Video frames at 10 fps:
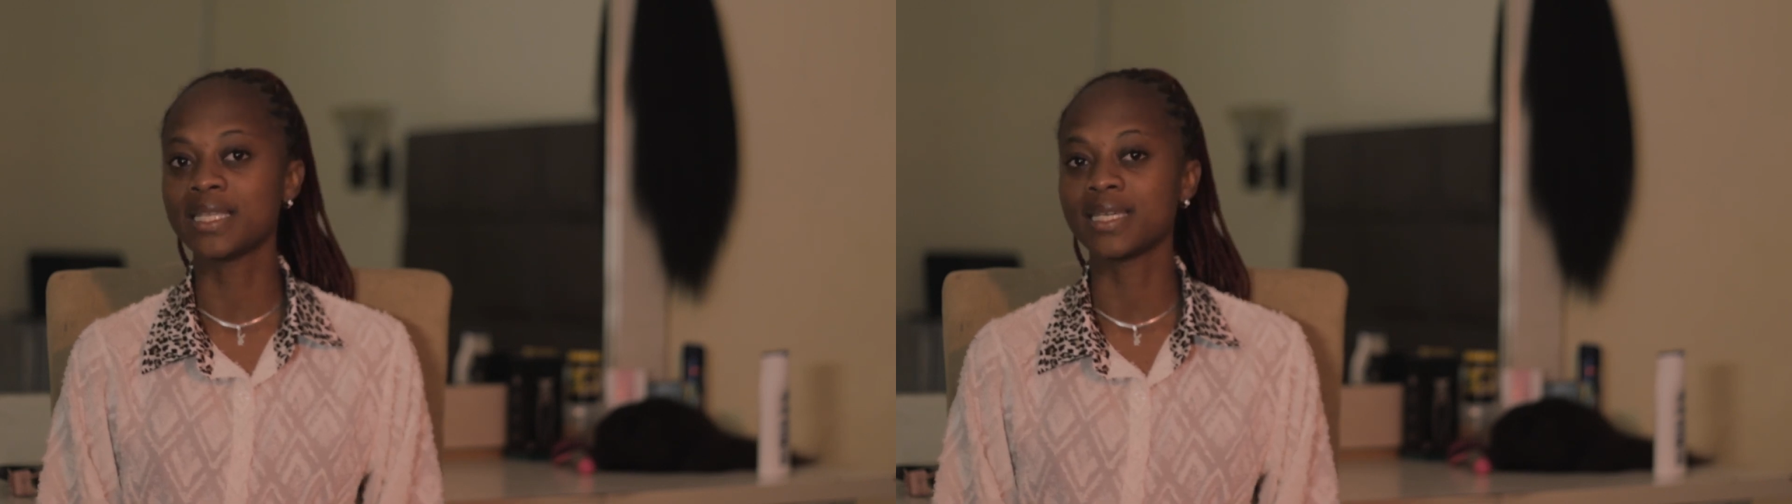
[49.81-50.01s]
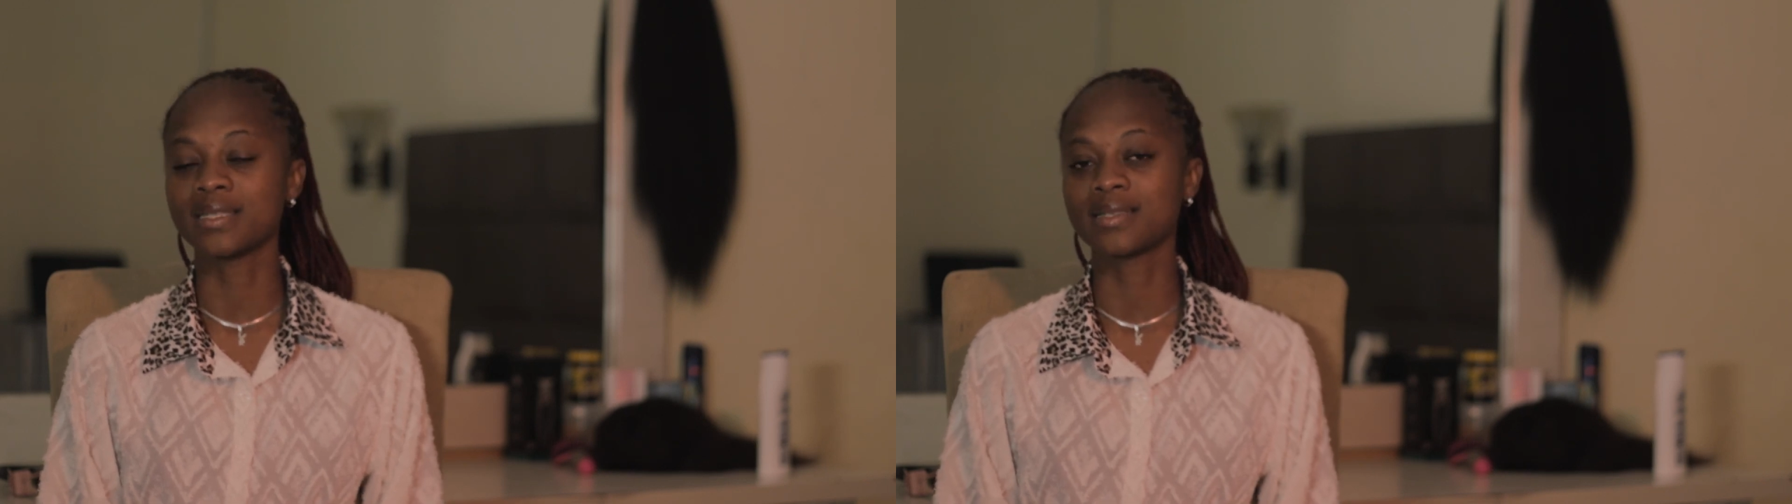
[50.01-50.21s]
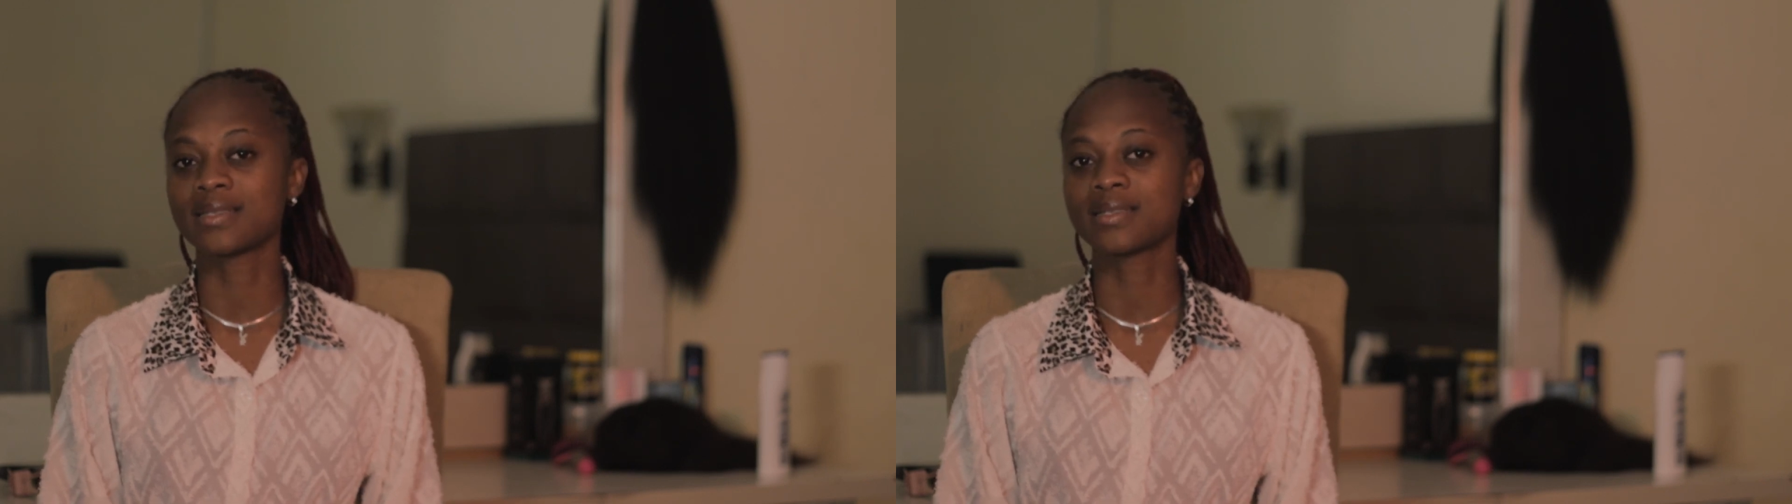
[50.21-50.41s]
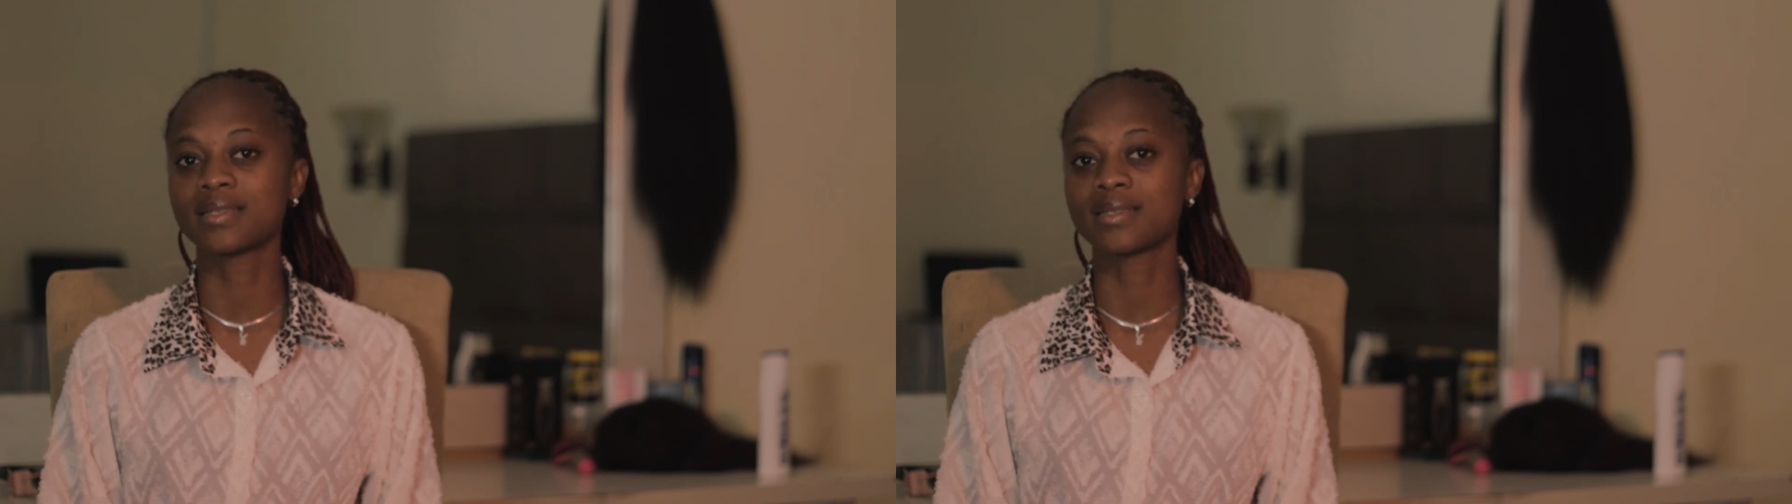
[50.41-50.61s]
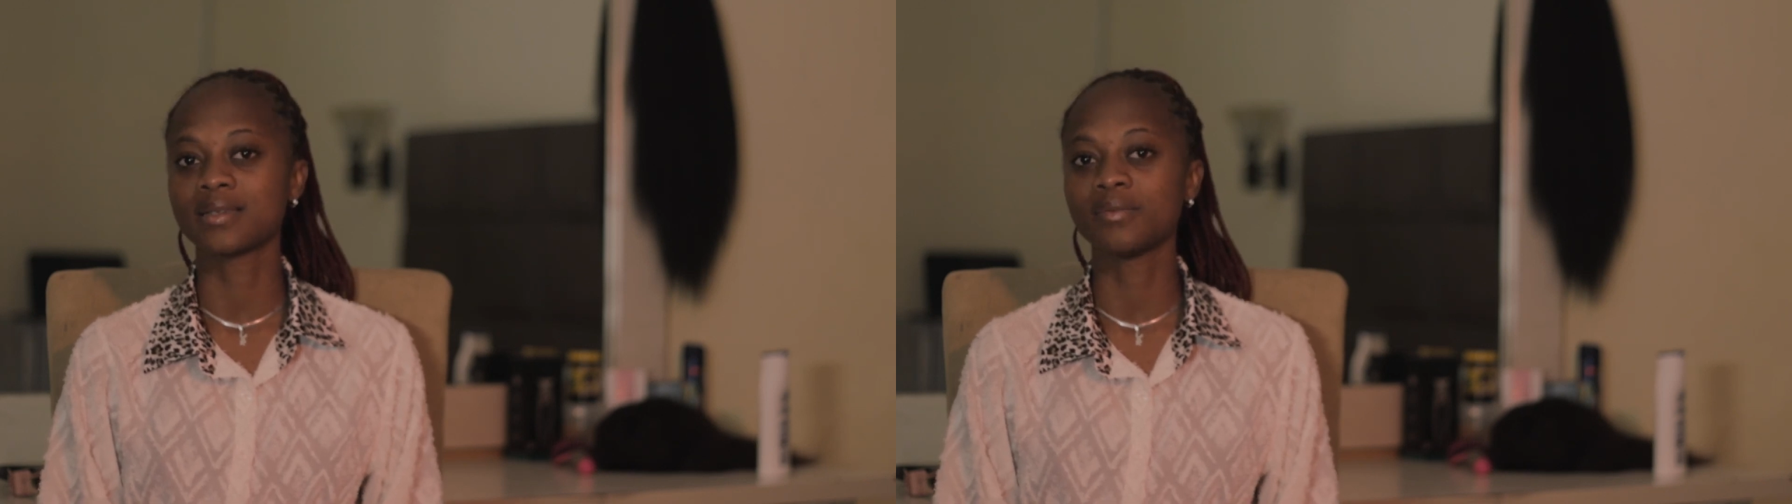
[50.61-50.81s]
it
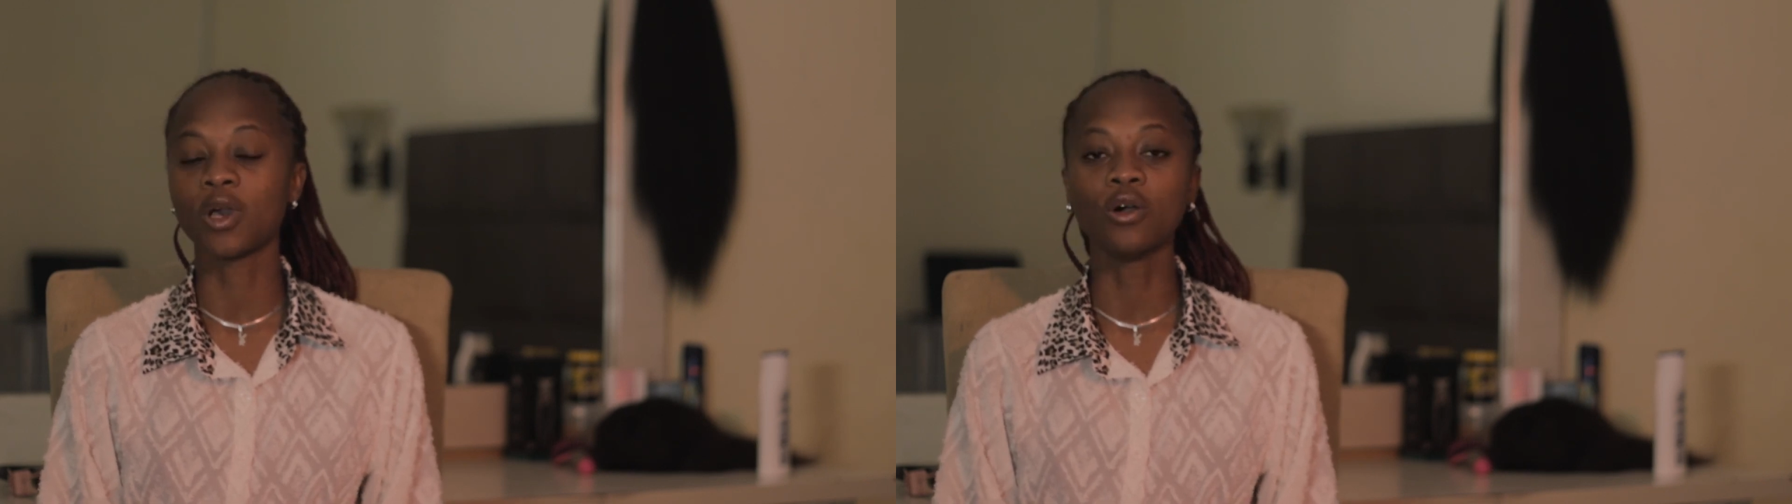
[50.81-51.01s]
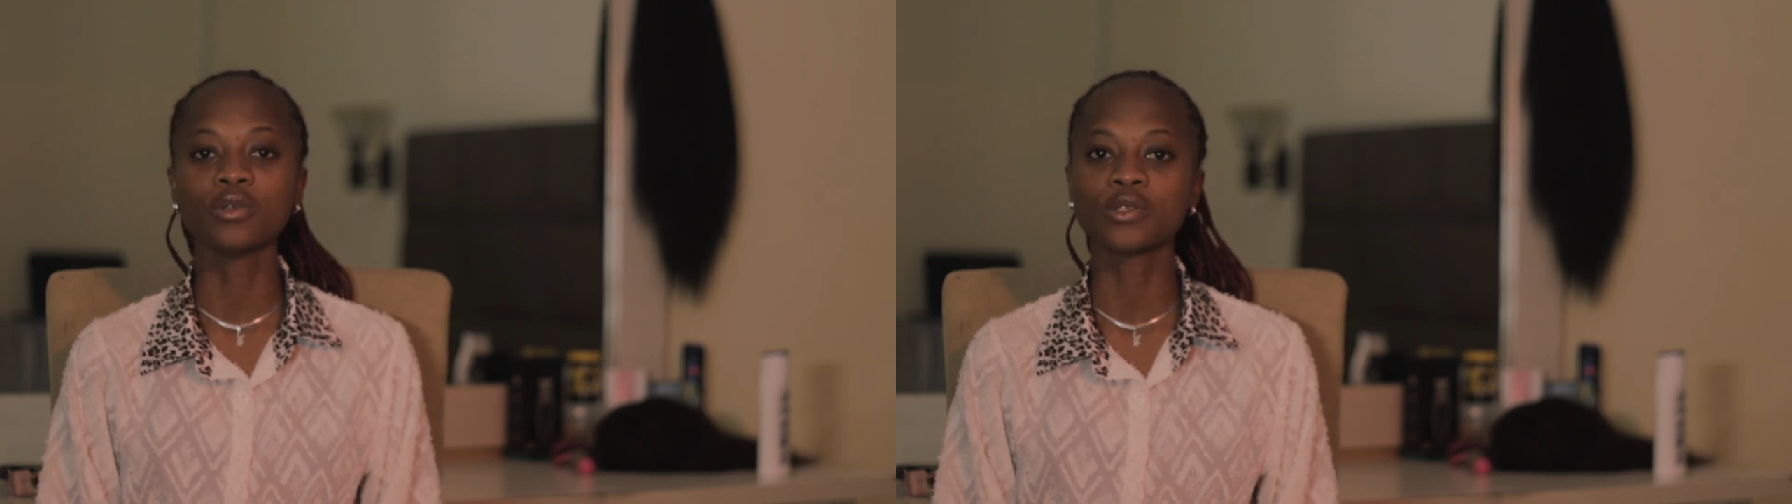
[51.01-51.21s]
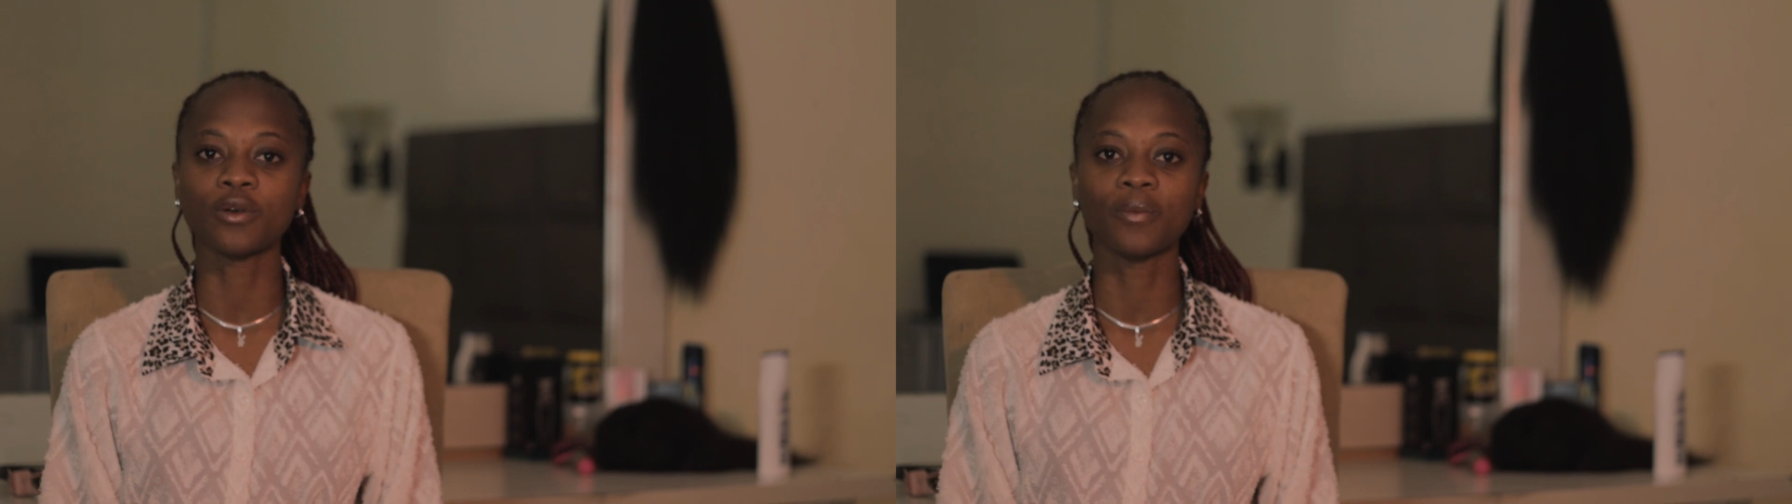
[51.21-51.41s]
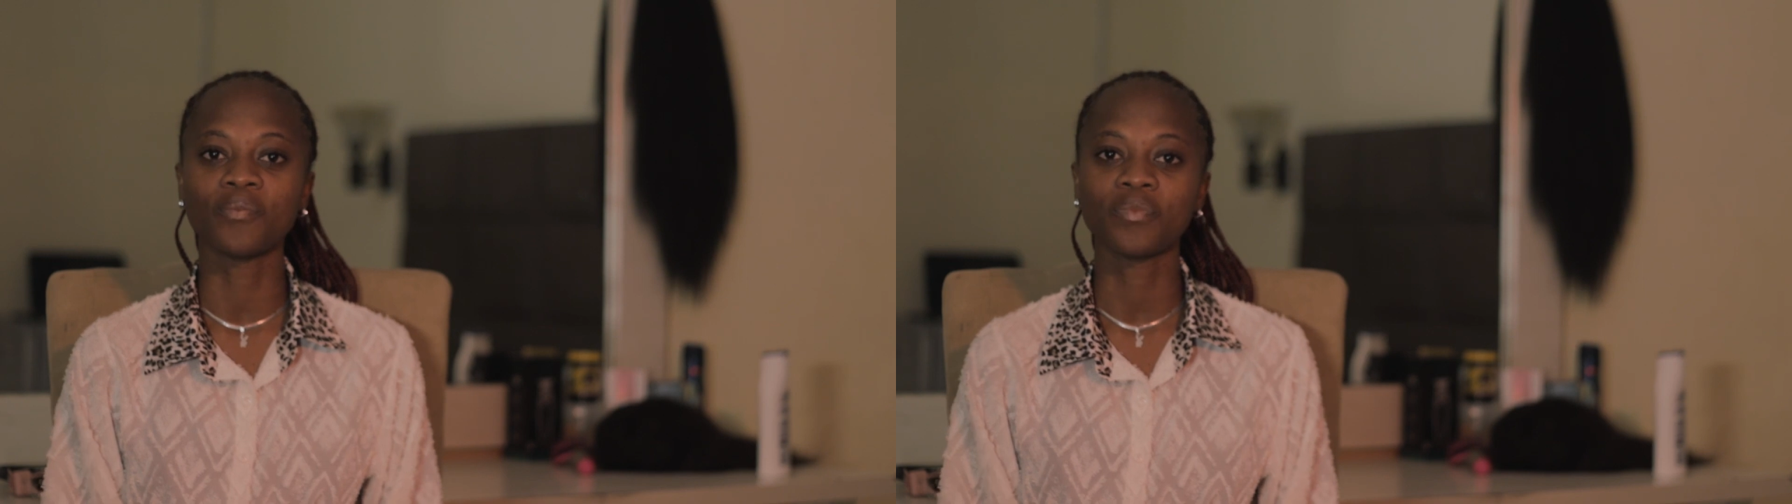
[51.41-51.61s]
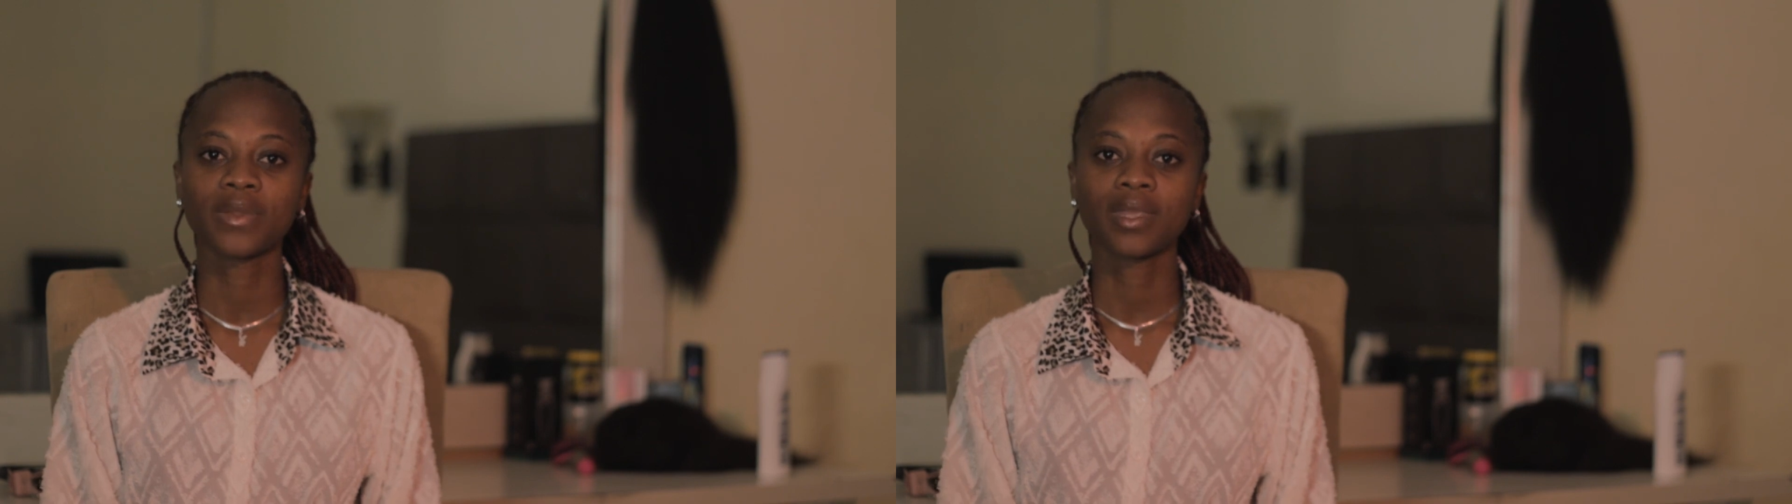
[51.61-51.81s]
has been awesome.